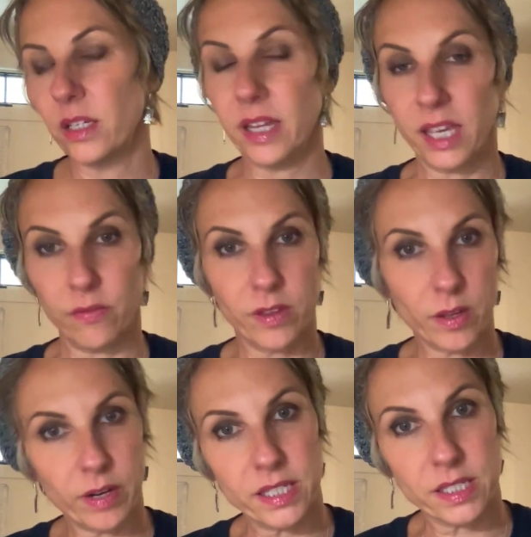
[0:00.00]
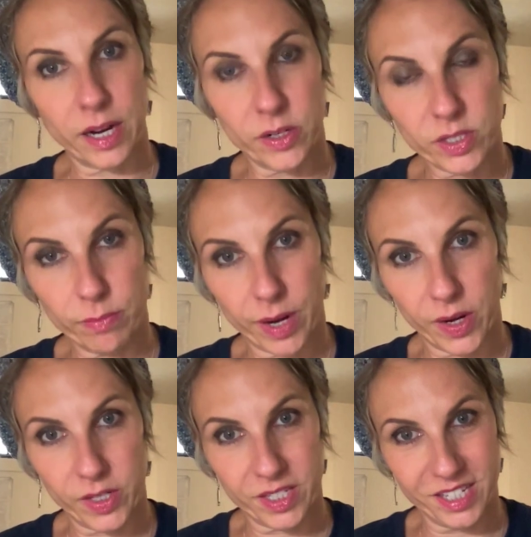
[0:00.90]
even though I scared some
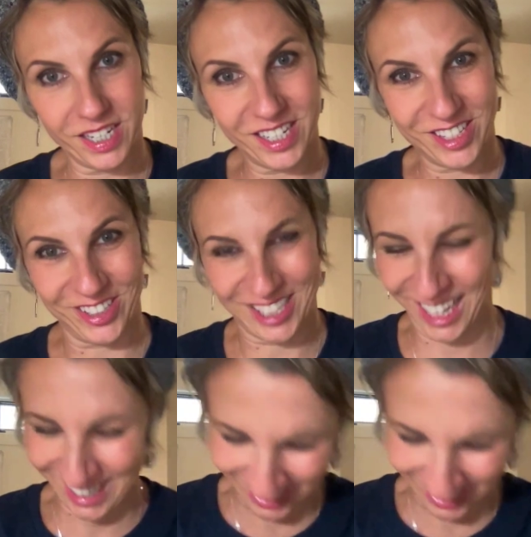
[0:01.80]
parents and teachers